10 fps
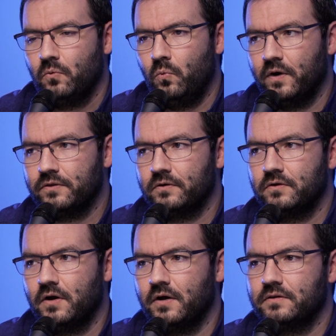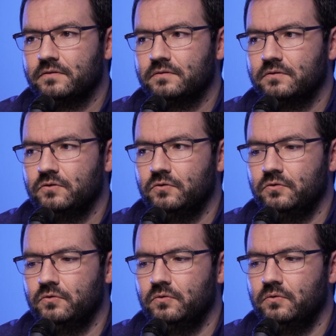whether or not
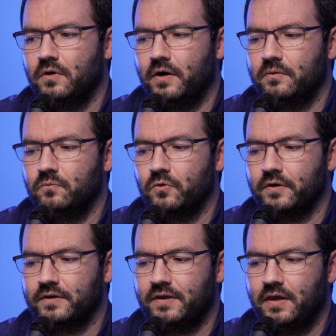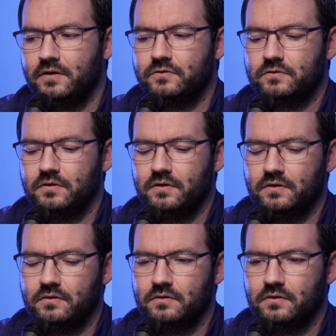you were engaged
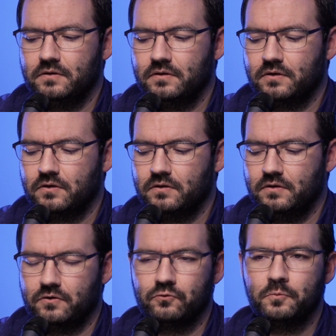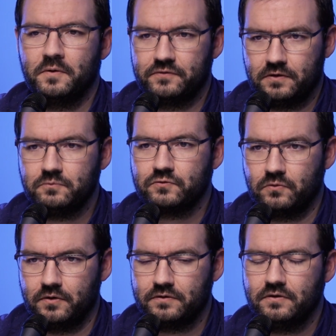in a group of some
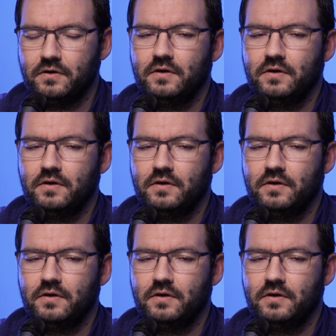sort,